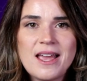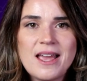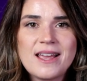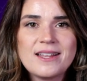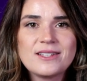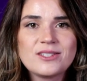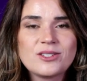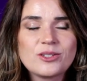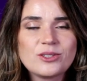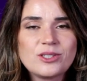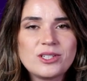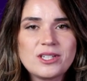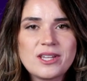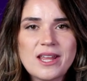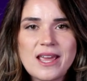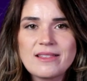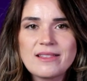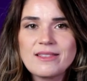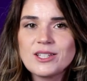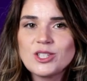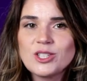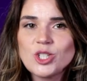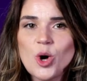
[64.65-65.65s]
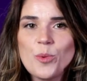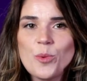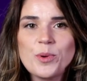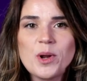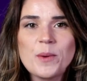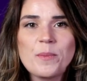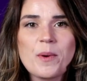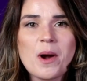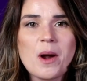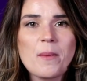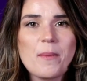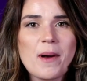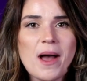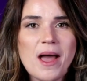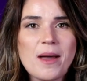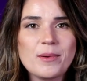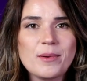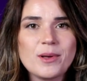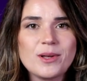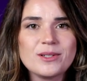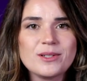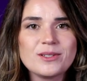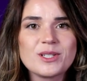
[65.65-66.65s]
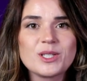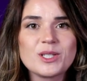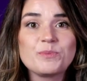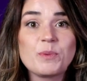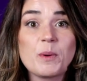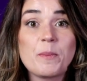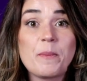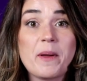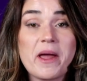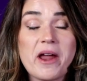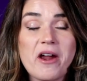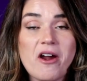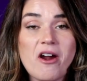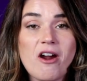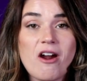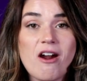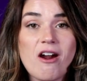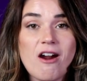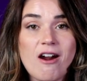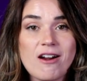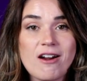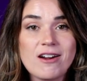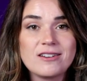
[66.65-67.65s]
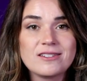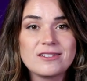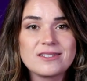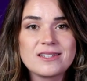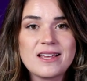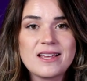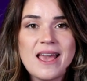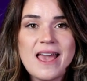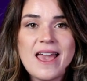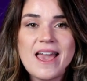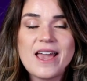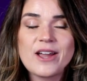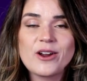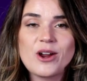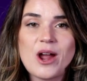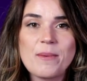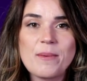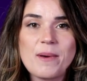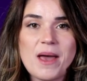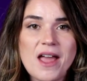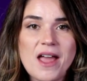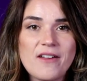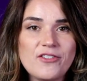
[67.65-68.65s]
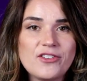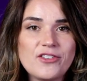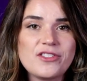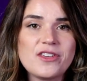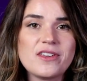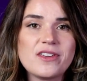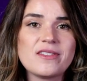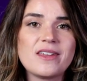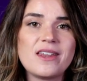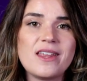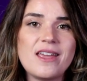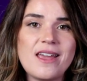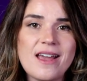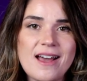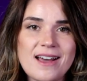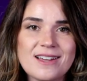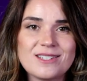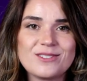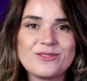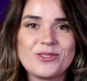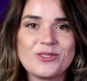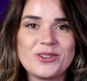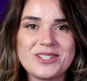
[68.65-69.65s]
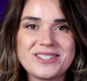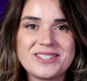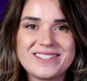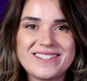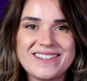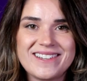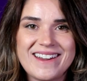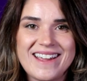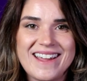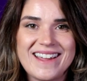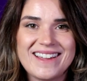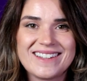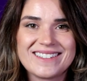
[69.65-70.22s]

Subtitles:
And so today, let's open up our Bibles, let's prepare our hearts, and grab everything that He has for us today.